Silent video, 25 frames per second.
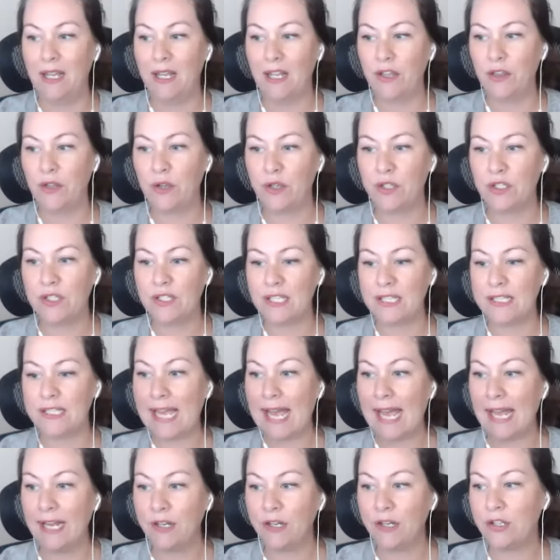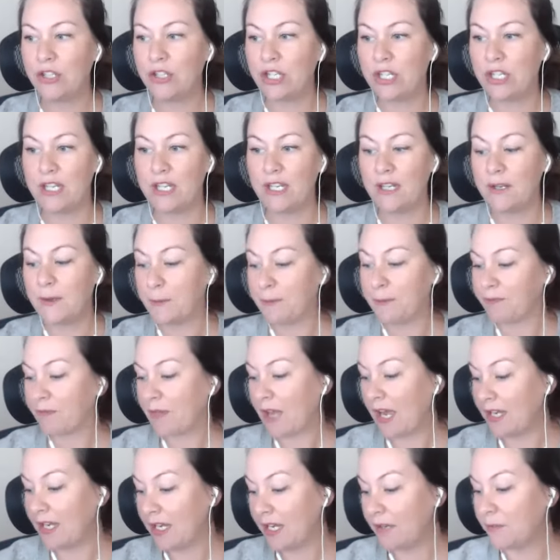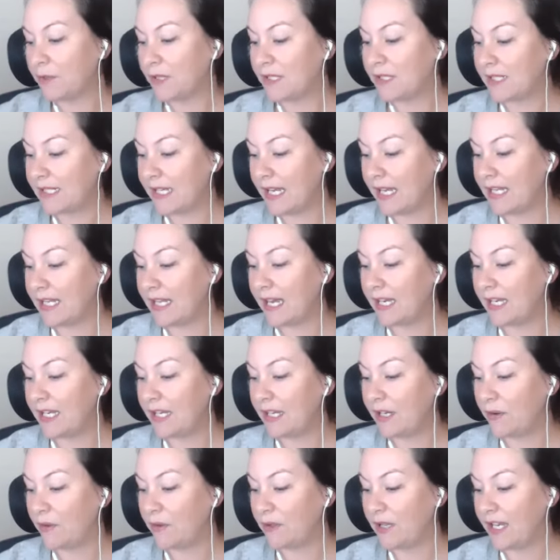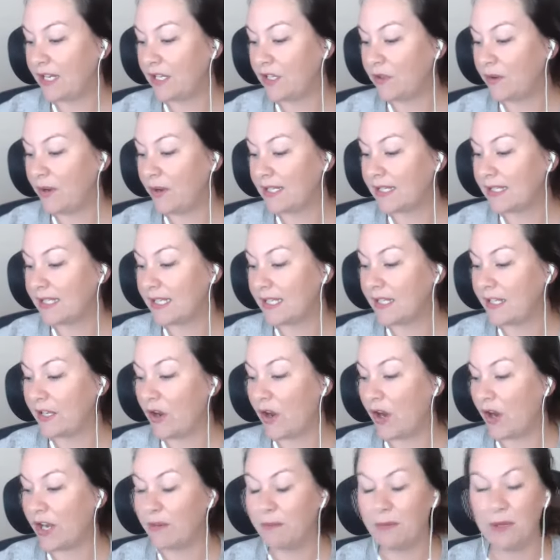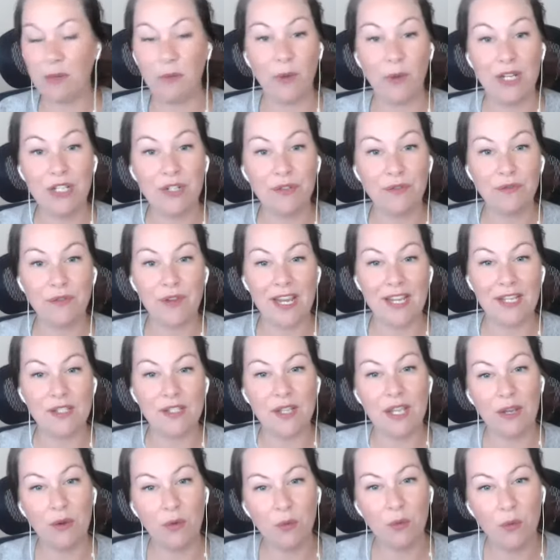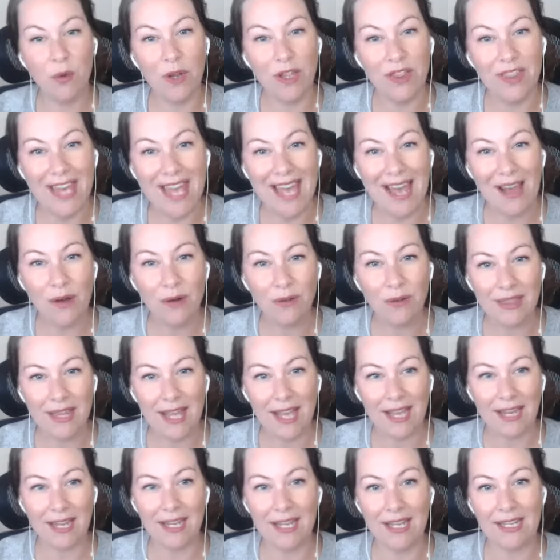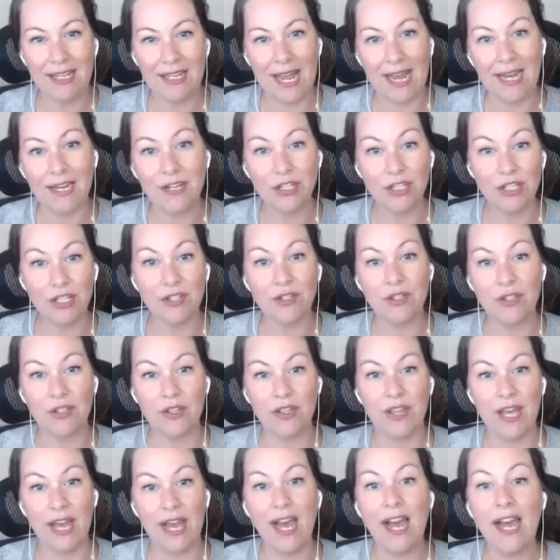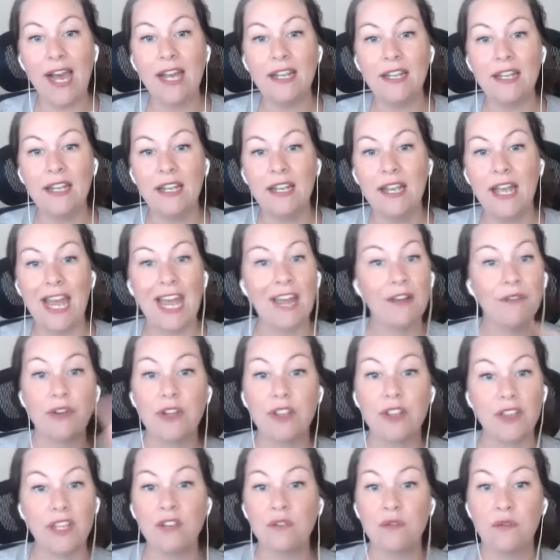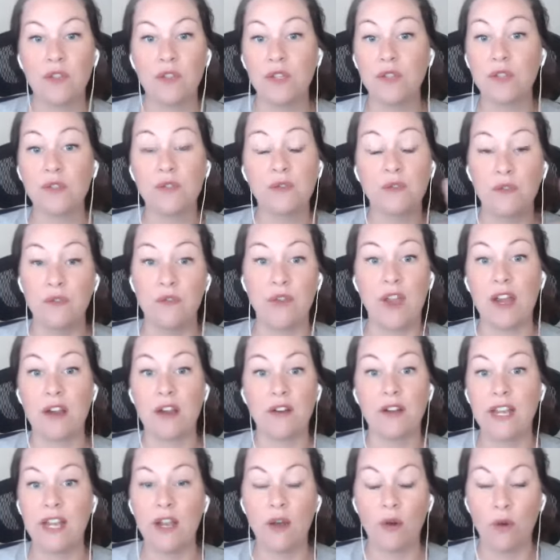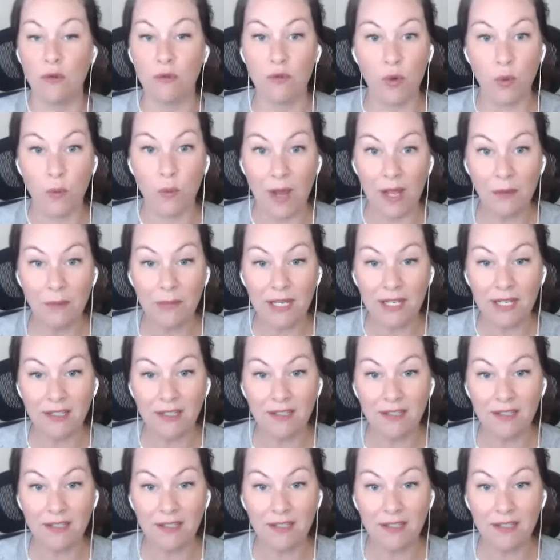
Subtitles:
there's this energy. And I would say that it, like you had said, the autumn and winter phase, without that connection to that, everything feels very overwhelming.